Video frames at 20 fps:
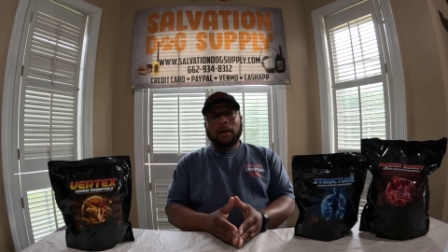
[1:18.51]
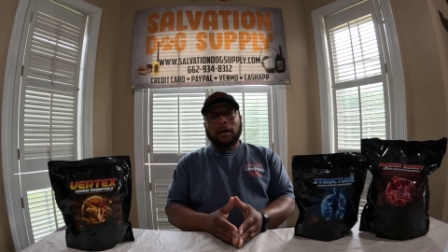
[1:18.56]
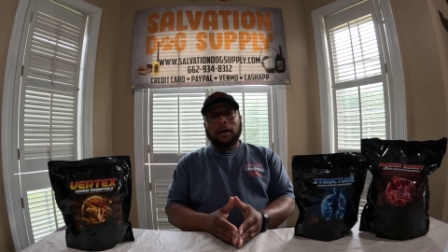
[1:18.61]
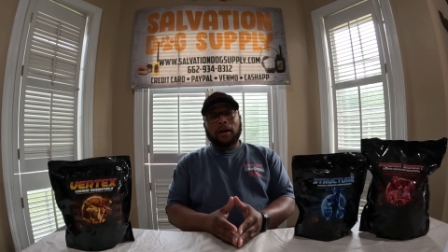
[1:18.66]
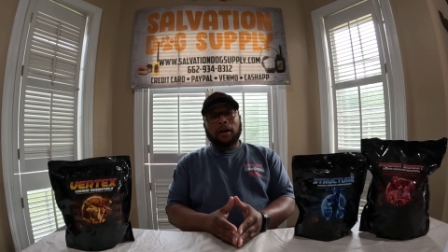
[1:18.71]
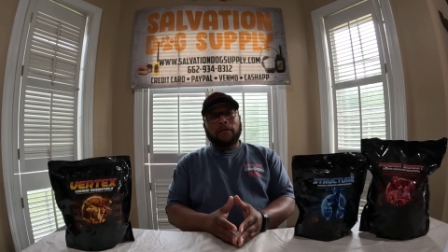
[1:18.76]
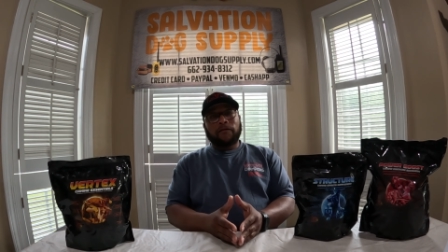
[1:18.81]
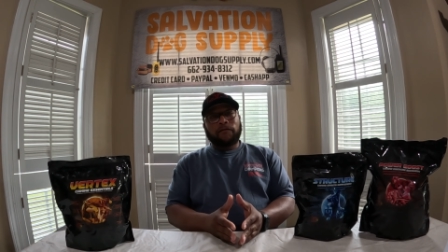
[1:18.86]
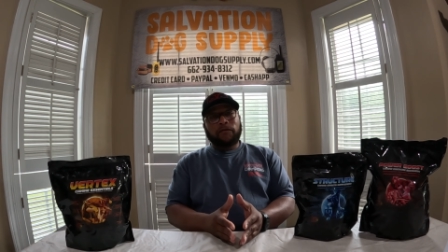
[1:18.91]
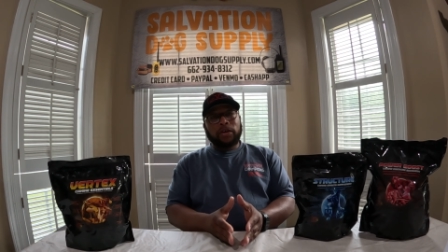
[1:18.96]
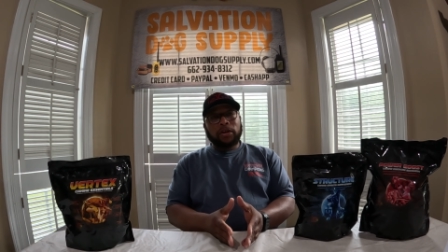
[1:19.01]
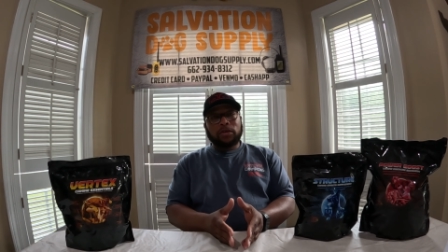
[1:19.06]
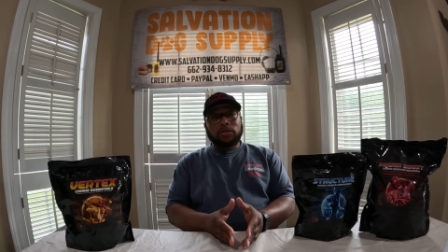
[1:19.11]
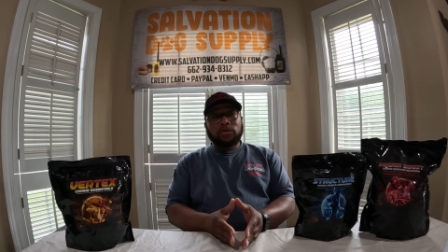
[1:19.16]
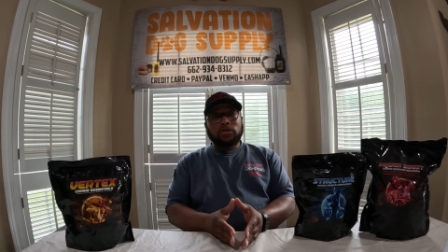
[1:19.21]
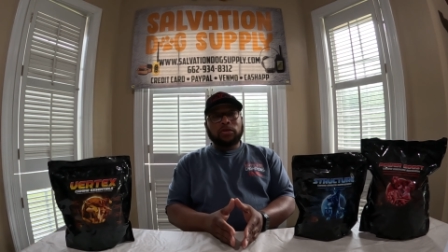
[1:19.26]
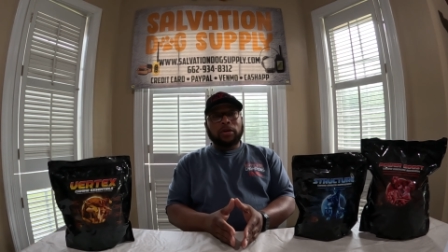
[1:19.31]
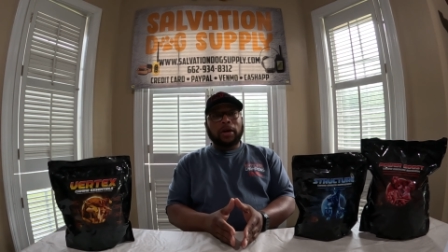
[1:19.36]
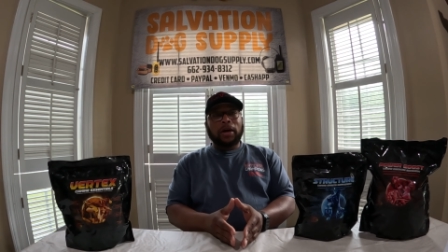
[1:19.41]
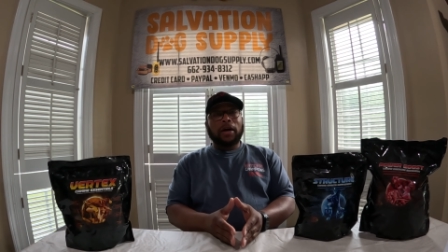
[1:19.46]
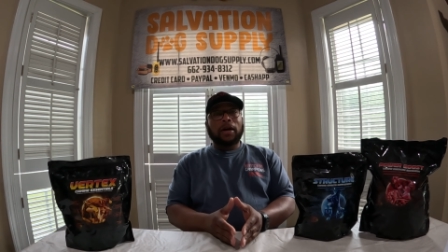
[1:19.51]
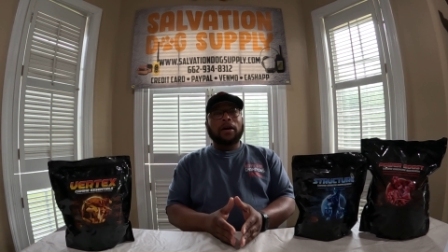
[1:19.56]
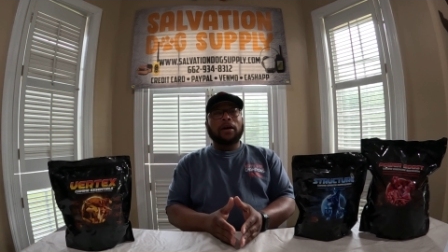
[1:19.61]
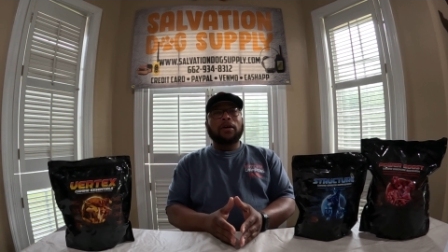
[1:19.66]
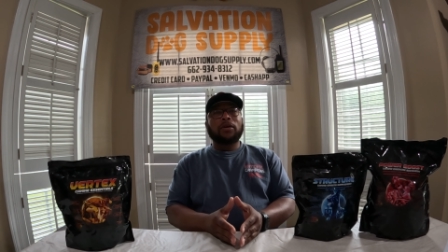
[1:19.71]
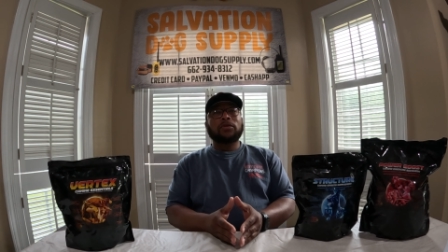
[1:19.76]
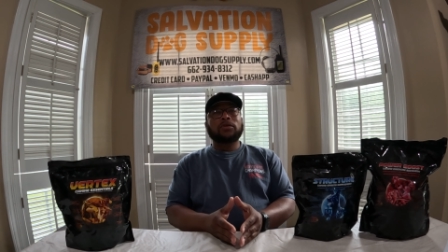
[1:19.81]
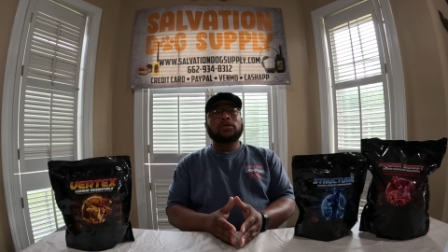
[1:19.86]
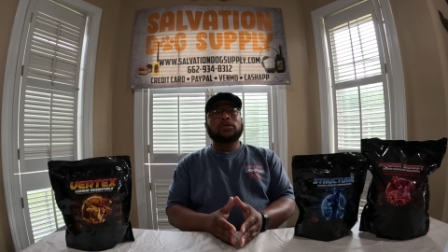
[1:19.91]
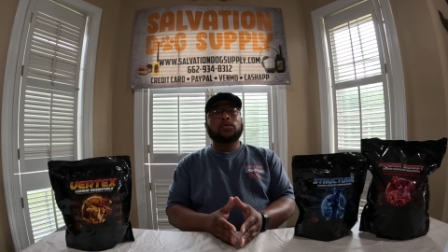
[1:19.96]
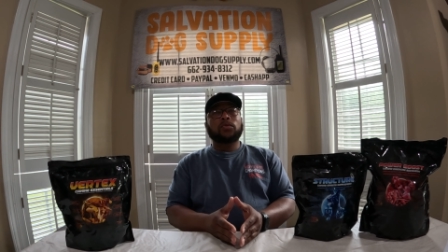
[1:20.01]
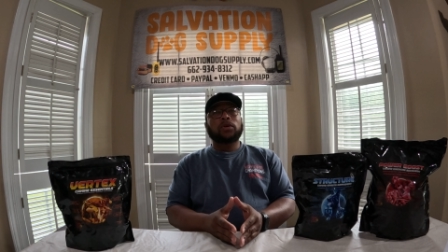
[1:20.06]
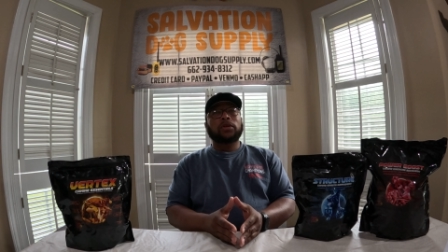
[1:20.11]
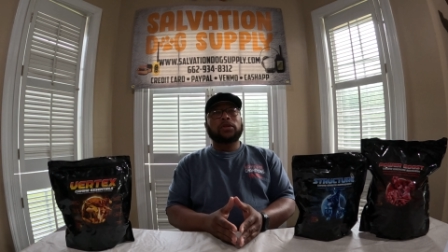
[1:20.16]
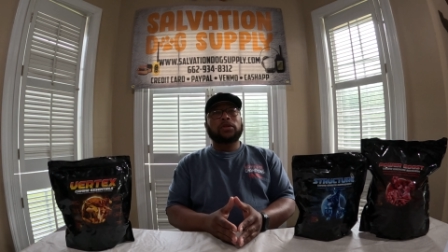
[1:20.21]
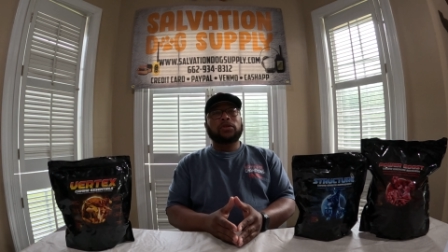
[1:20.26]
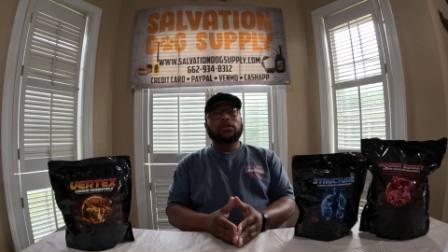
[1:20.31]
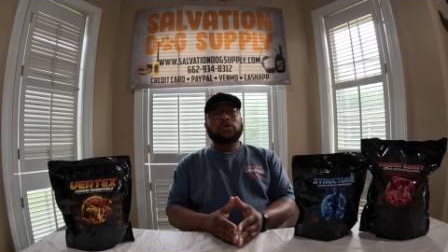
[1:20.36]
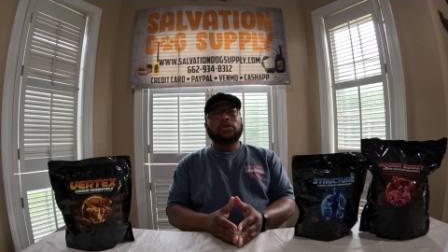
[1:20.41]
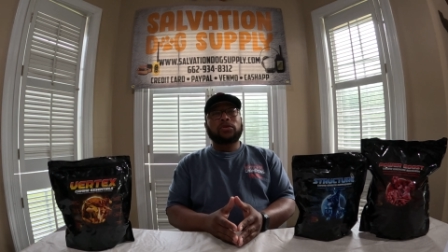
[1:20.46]
uh, field trials,
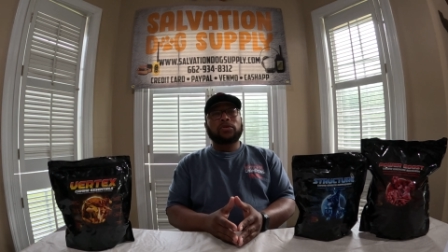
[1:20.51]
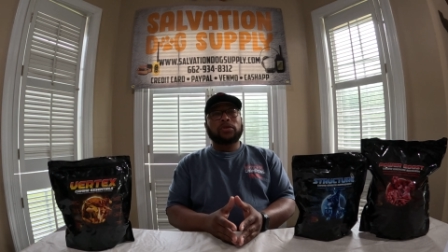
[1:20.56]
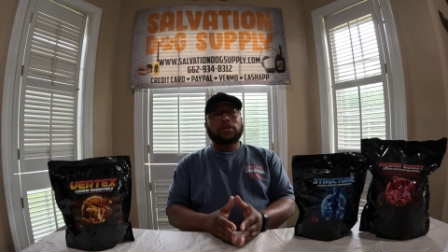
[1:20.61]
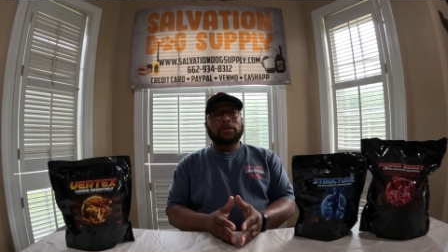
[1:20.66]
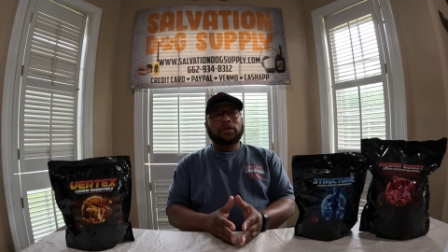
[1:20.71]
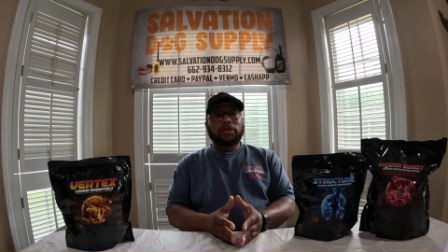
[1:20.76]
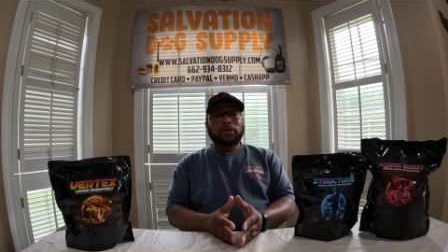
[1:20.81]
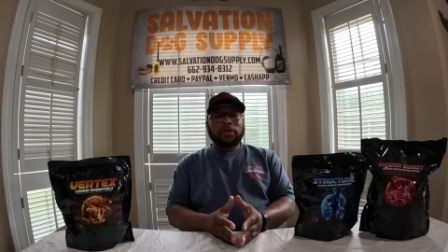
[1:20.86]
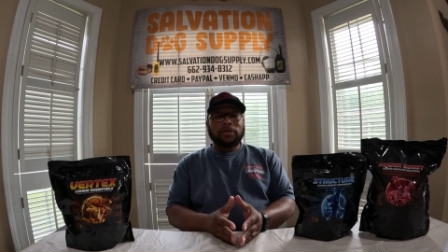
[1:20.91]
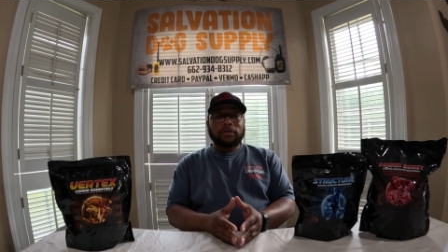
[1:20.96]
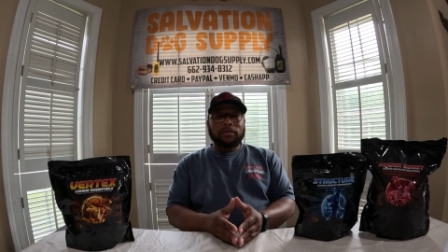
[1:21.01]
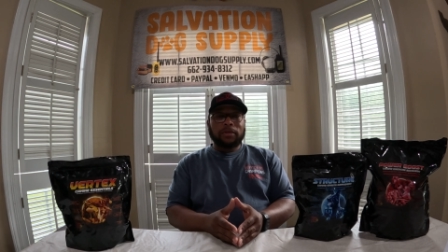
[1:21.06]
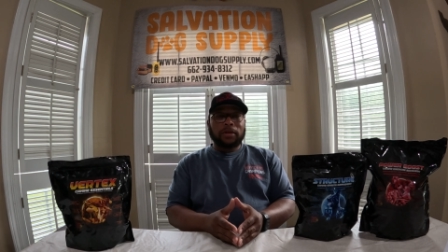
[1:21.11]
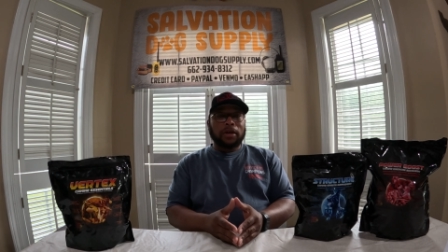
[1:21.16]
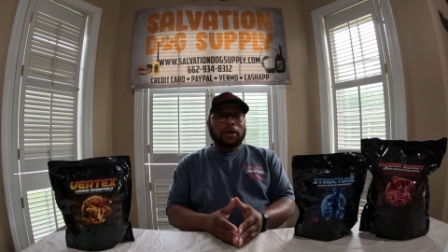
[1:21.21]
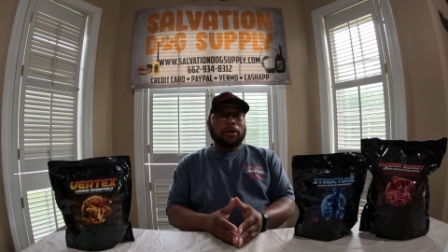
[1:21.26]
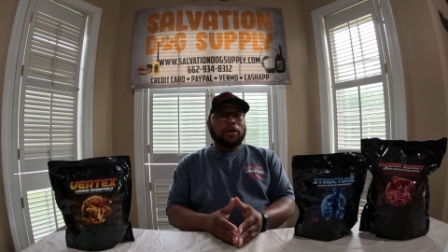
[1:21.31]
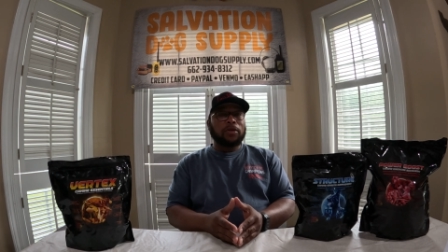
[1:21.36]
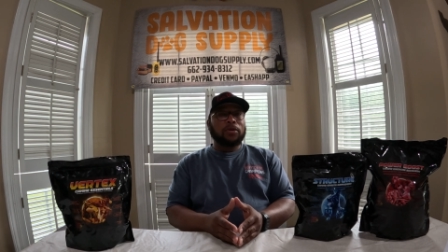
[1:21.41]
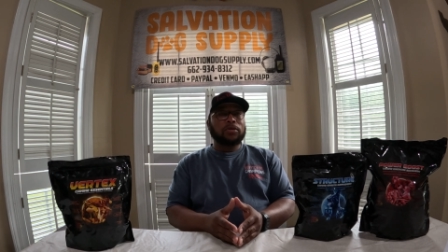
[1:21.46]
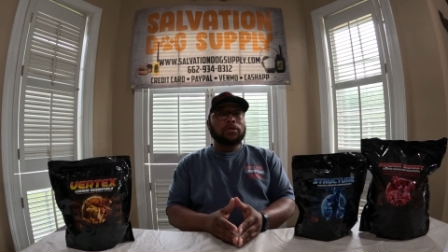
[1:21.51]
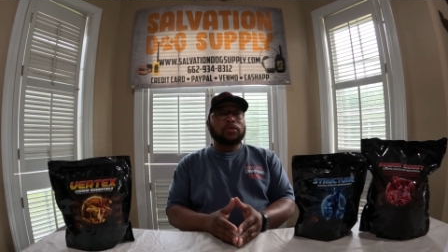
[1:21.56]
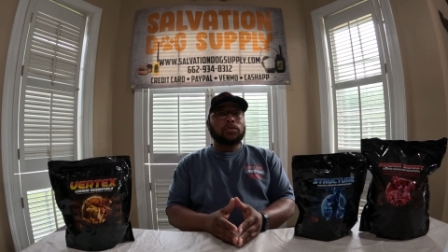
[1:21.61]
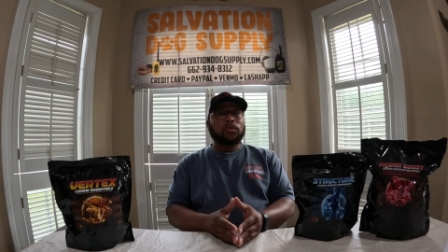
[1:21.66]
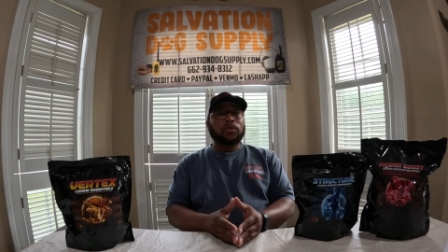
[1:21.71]
whether you're doing coon dogs,